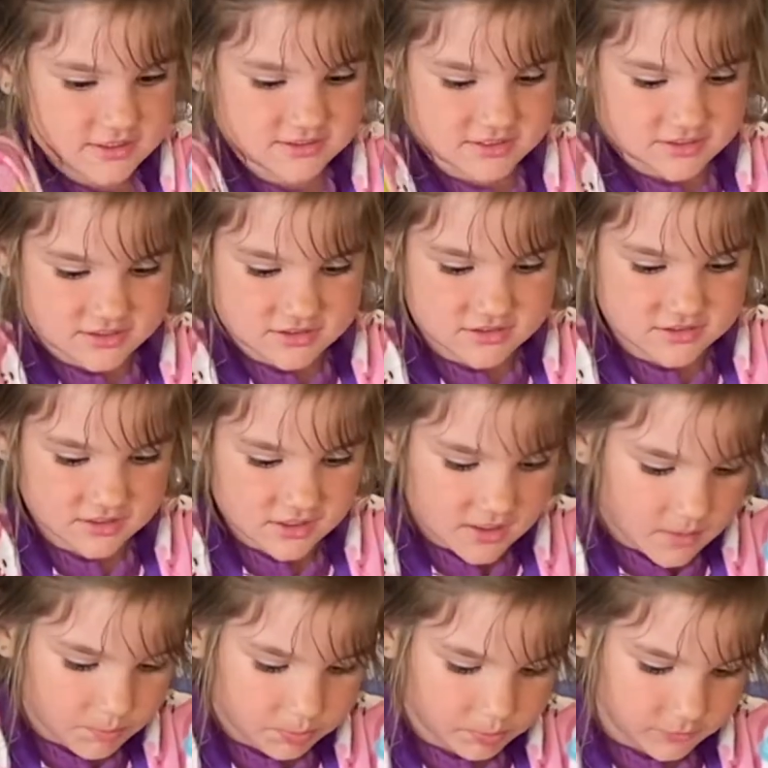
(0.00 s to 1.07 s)
can see
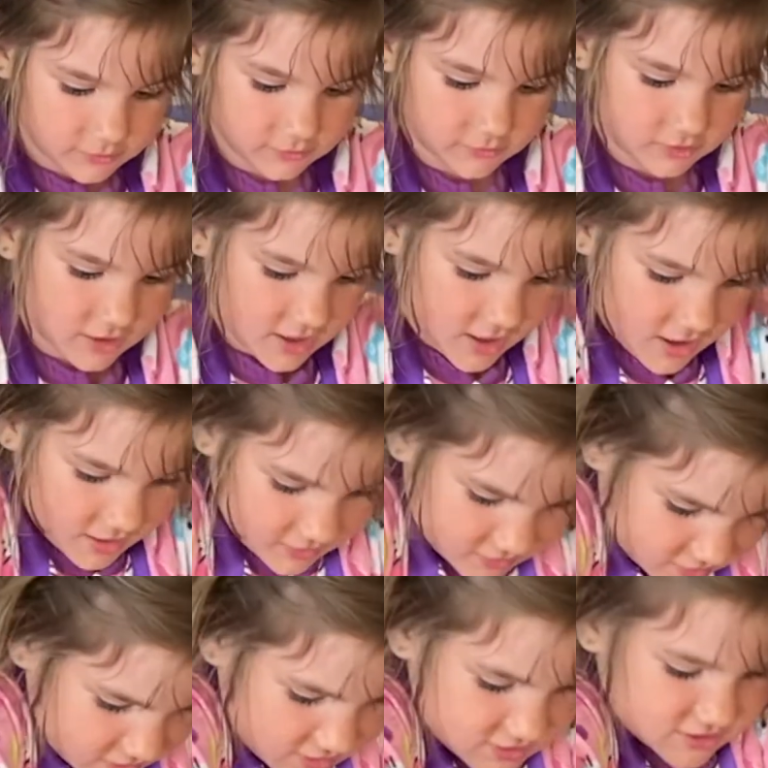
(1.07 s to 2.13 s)
black
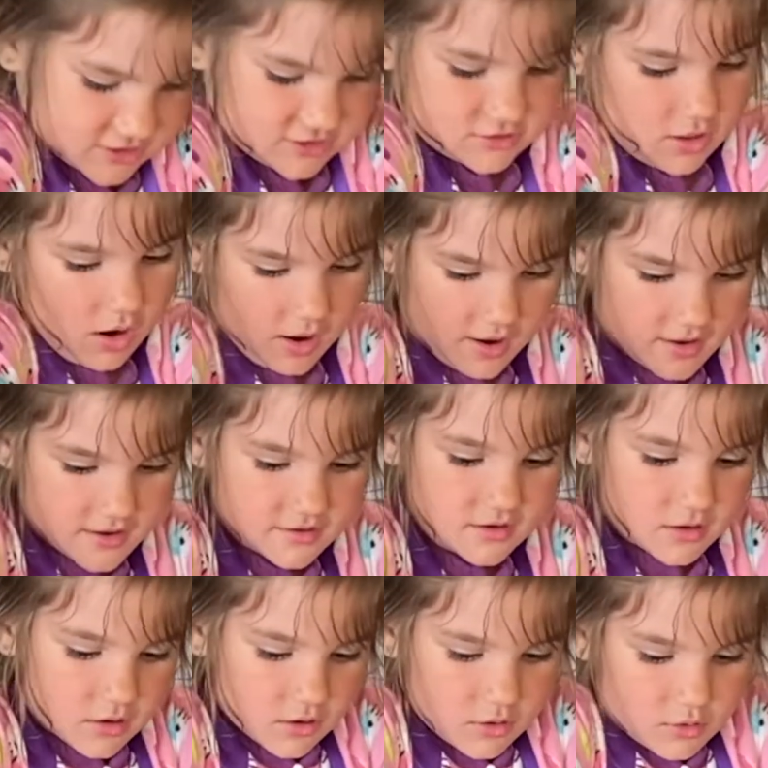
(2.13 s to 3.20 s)
inside.
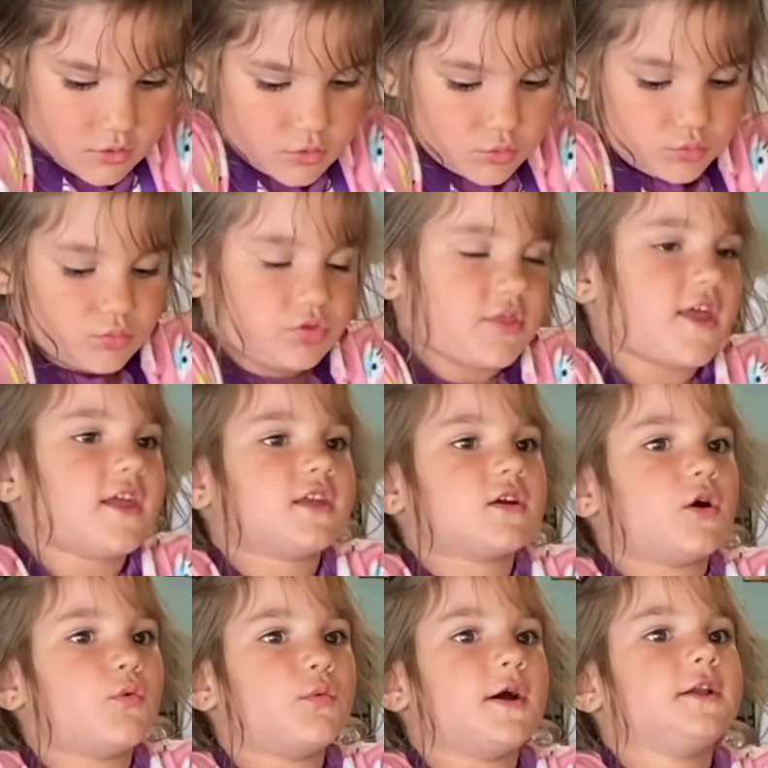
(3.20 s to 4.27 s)
Like
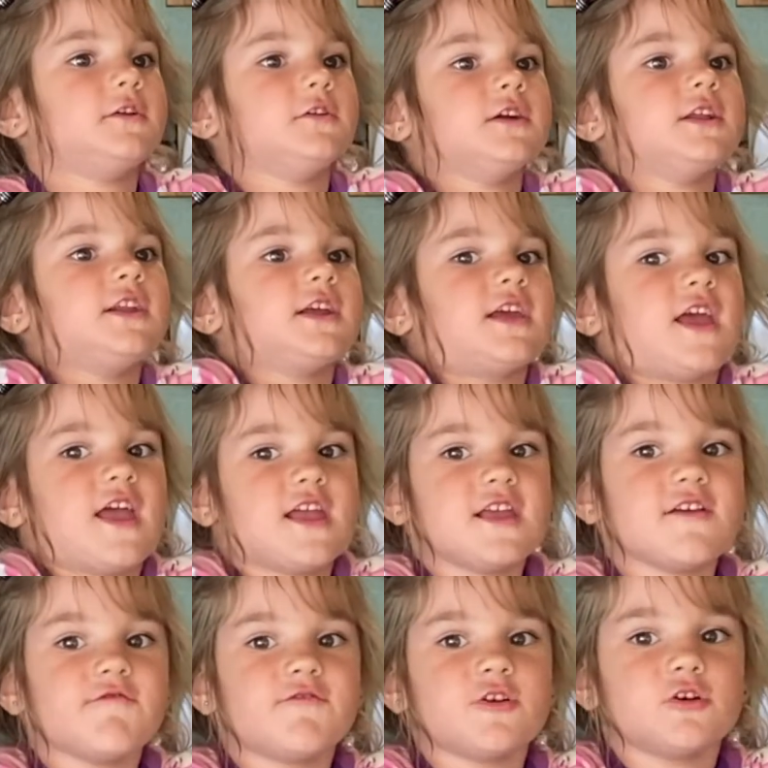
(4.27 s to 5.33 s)
when you're in a
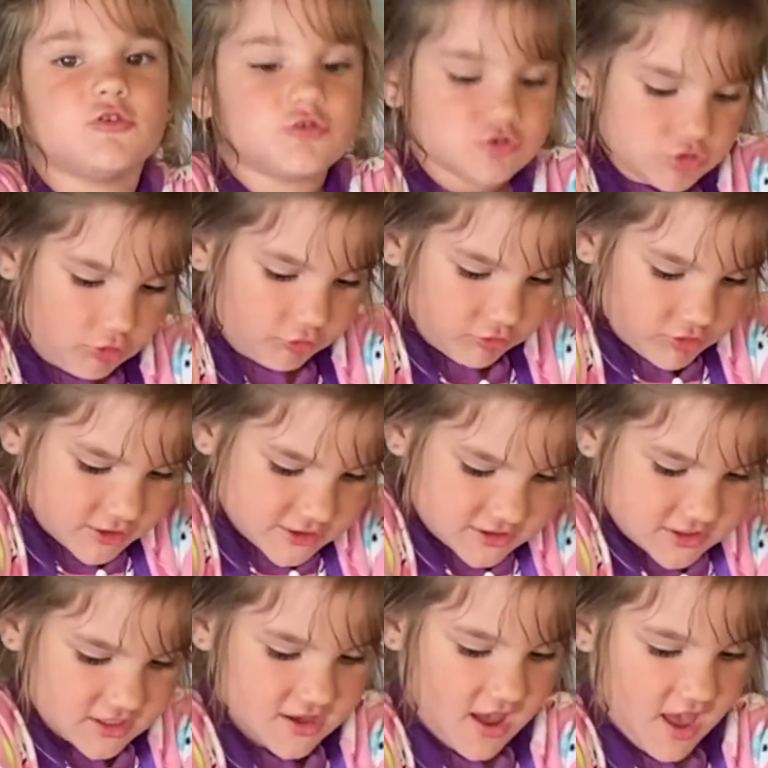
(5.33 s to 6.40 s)
cave, you don't really
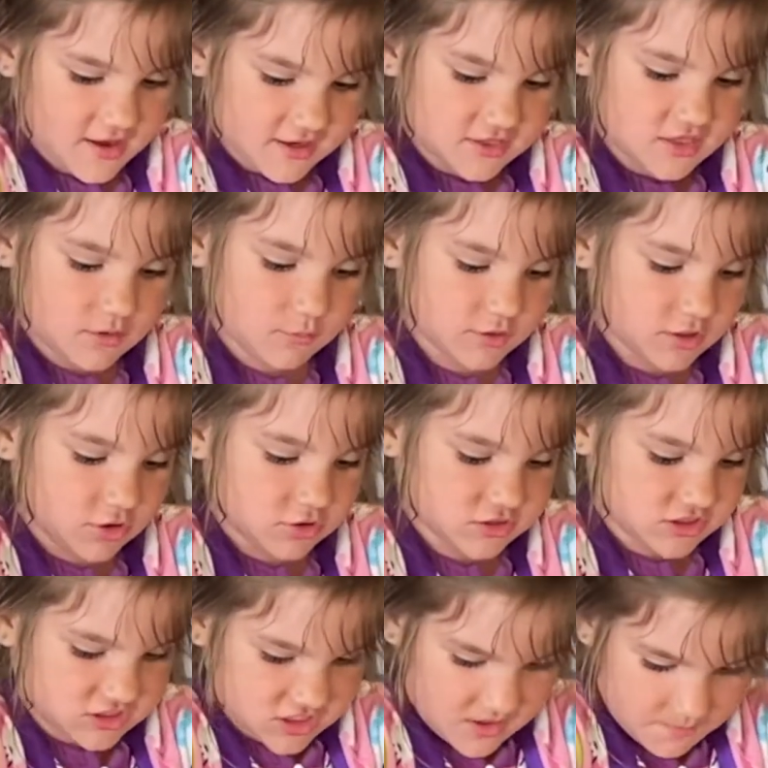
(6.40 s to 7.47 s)
see anything when you're
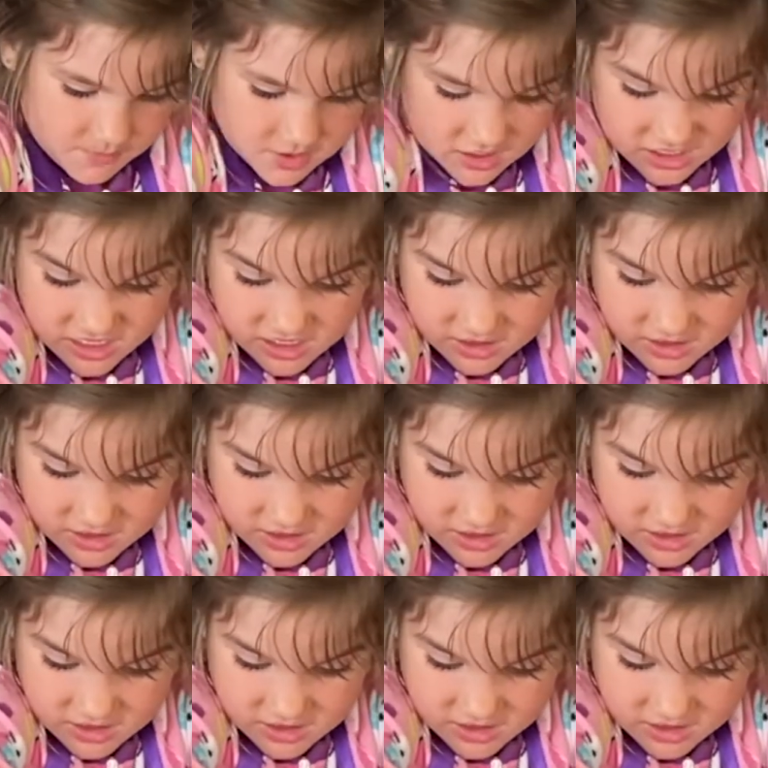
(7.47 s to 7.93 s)
deep in it.